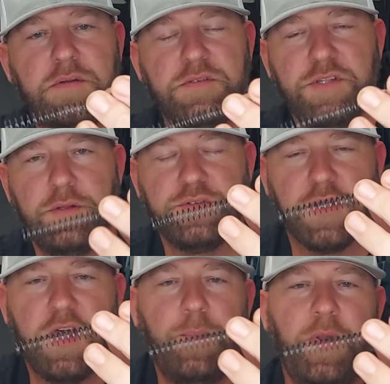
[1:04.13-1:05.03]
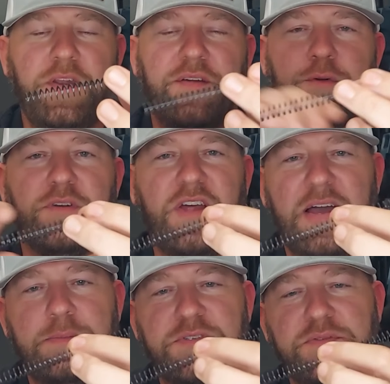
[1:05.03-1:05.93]
So there's a couple of different
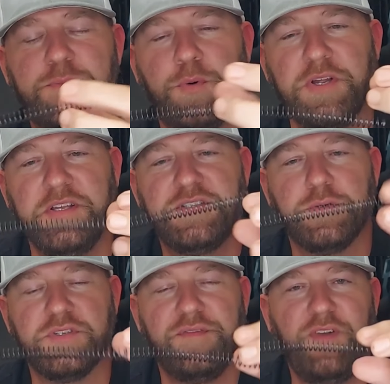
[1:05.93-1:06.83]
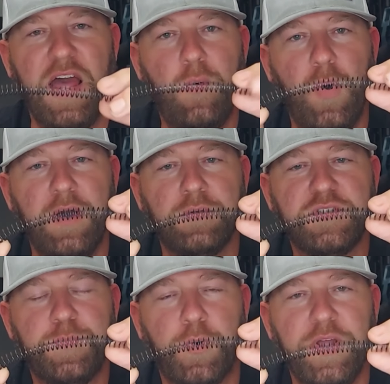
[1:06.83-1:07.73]
types of springs. There's a flat
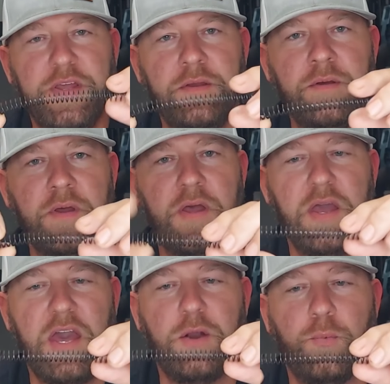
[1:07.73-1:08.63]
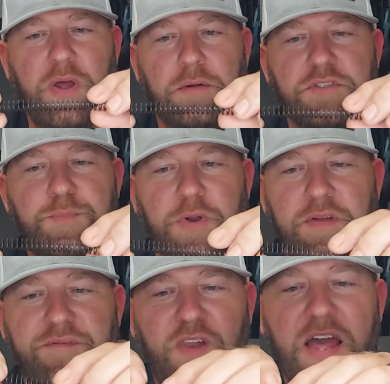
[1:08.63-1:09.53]
wound spring and a round
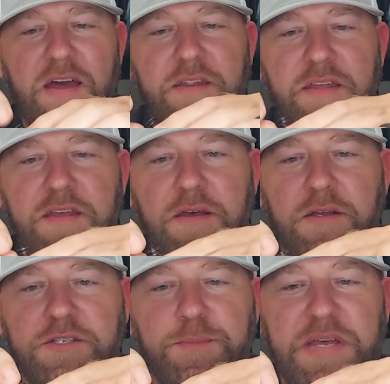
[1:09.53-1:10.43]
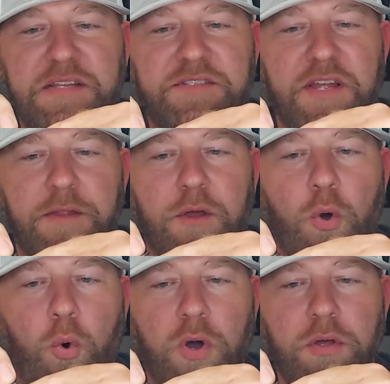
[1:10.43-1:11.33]
spring. Flat means that the
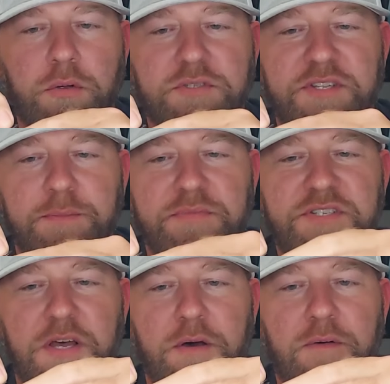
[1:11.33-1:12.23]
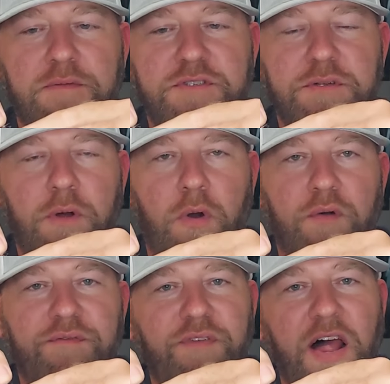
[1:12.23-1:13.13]
coils themselves
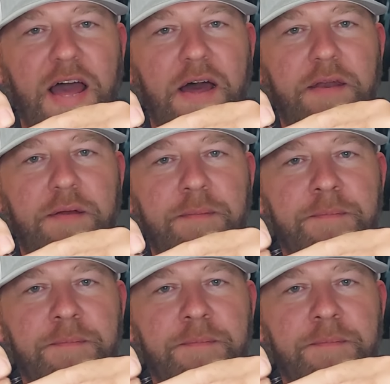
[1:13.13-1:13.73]
are flat